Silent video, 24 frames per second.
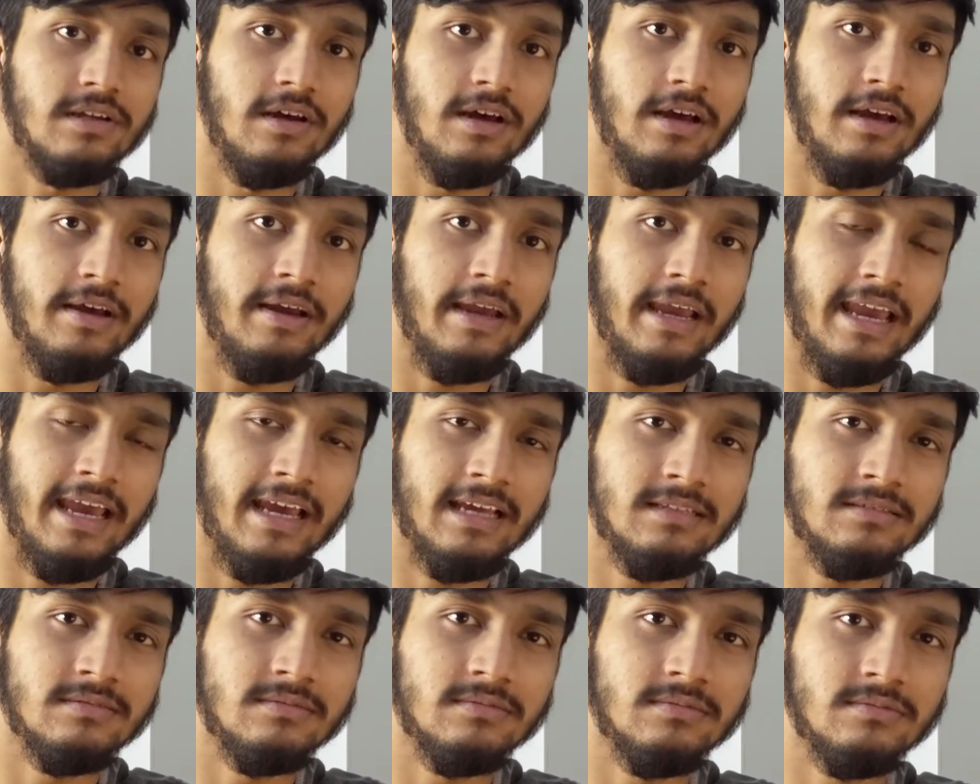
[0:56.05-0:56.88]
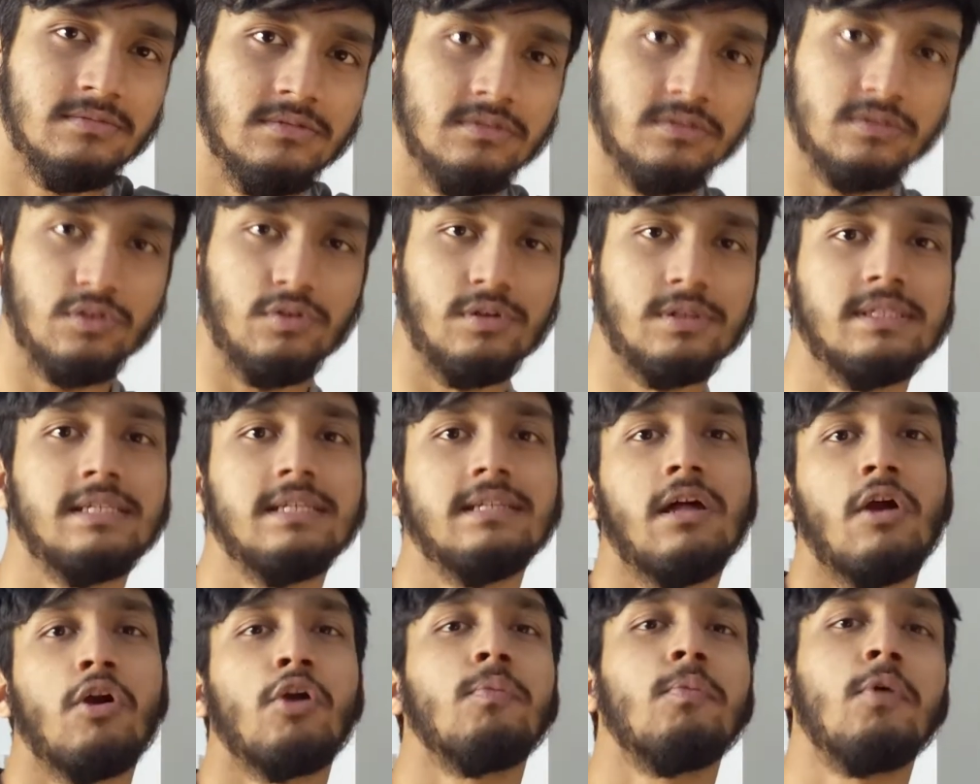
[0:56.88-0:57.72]
and
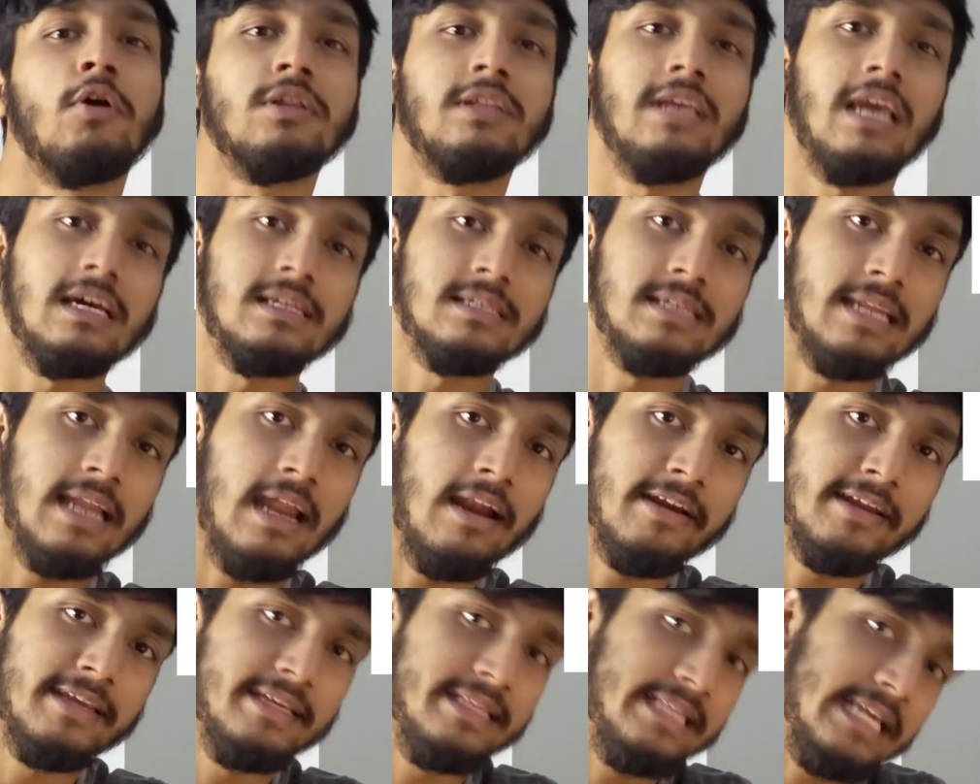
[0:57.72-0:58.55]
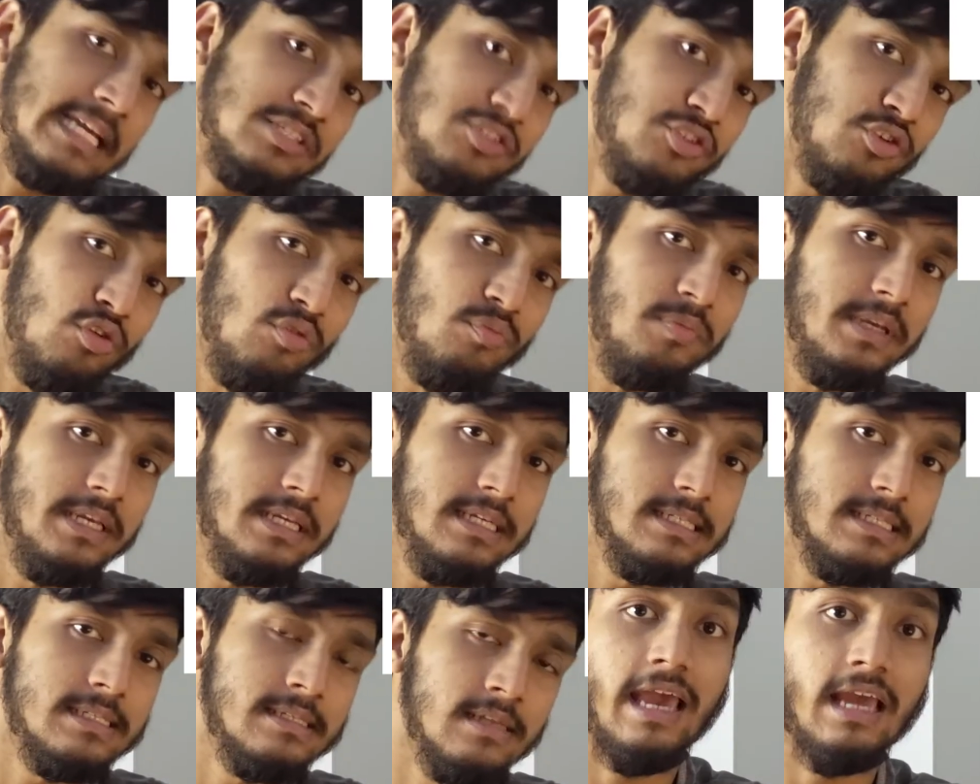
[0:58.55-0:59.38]
consider our body as an architectural
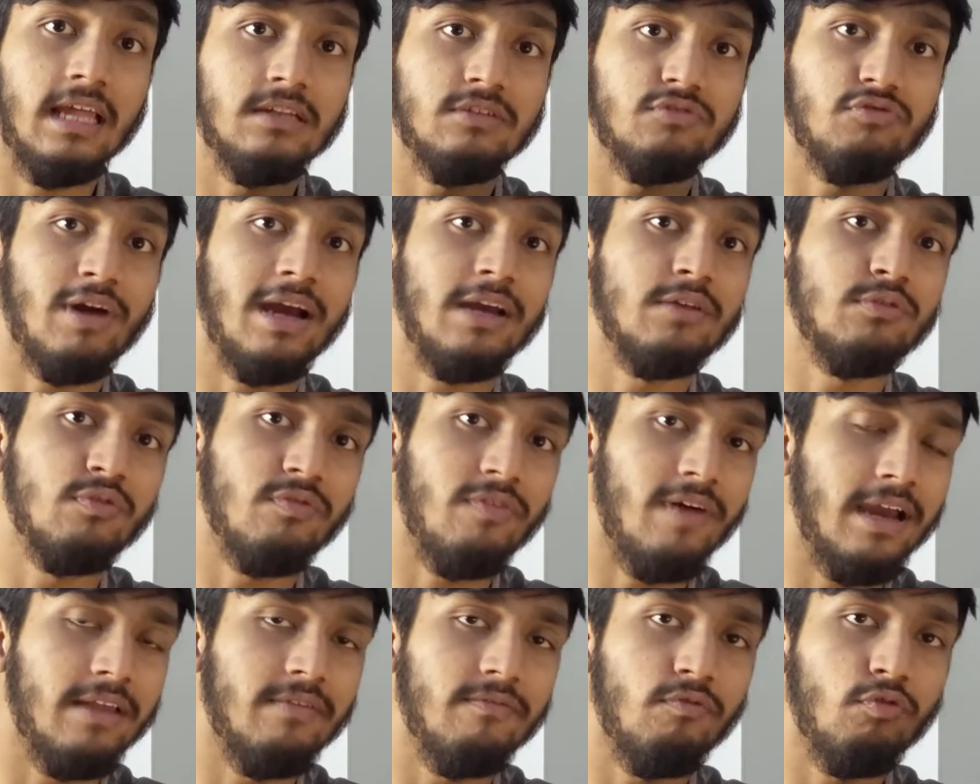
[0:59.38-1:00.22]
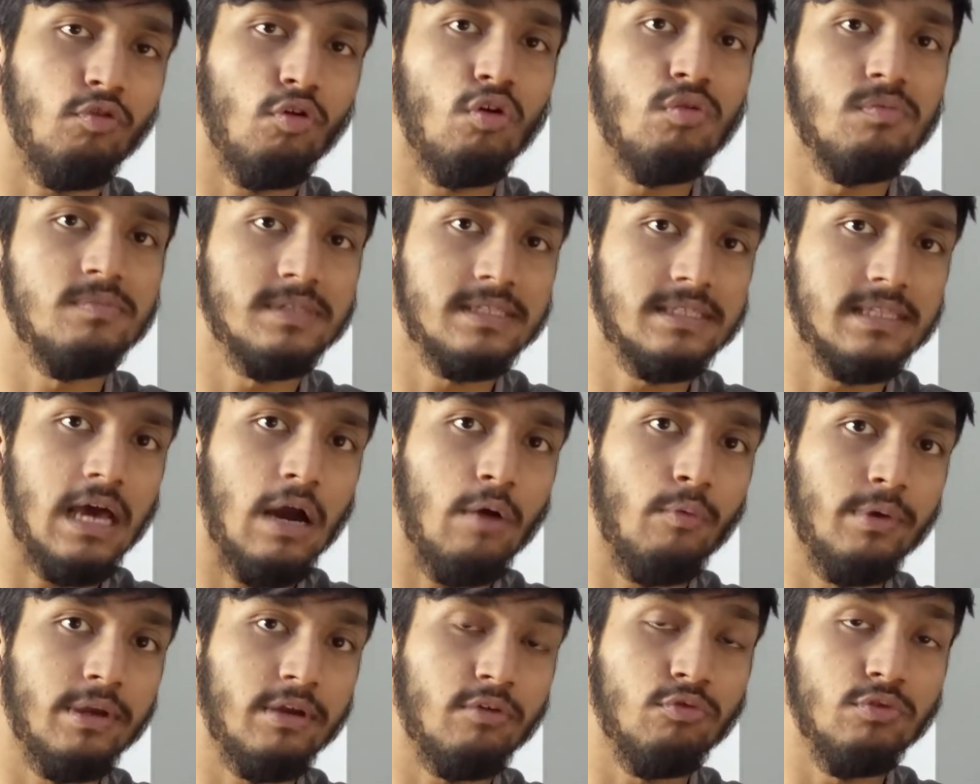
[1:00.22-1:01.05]
piece and try to find forms that
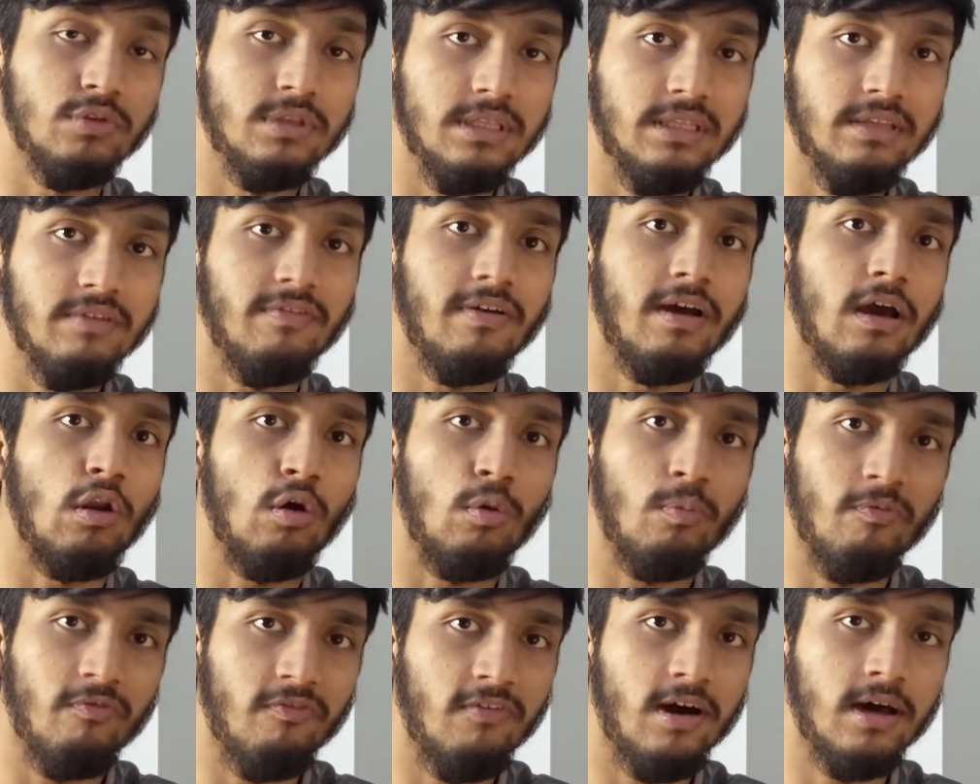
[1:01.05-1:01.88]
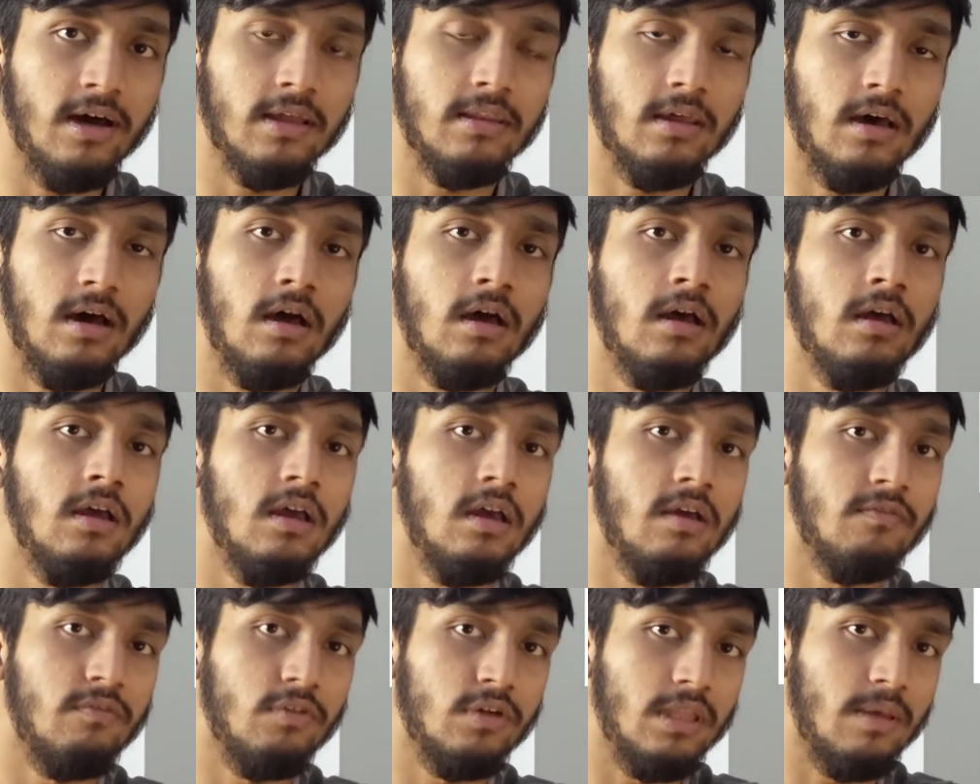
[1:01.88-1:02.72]
we could develop further
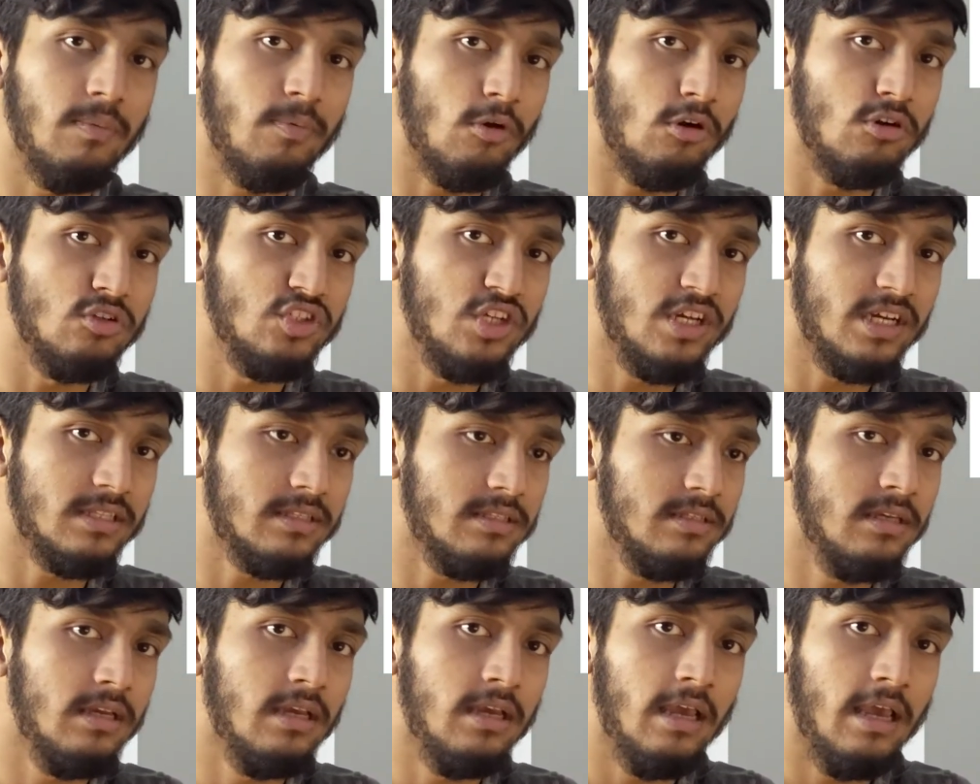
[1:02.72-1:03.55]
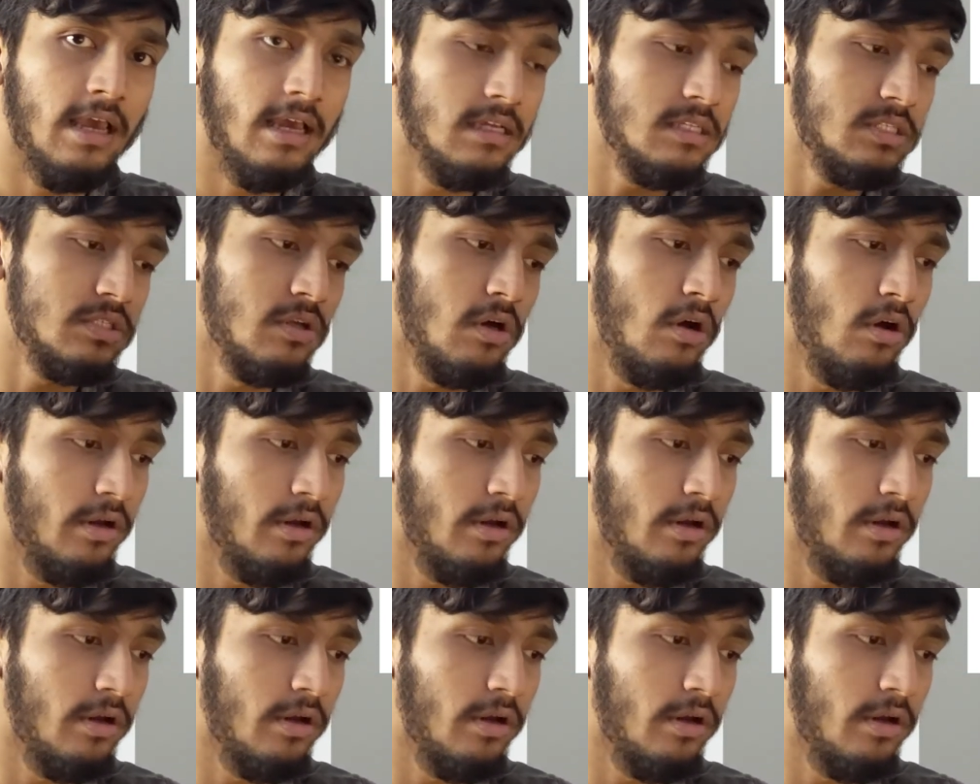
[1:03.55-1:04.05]
for the project. So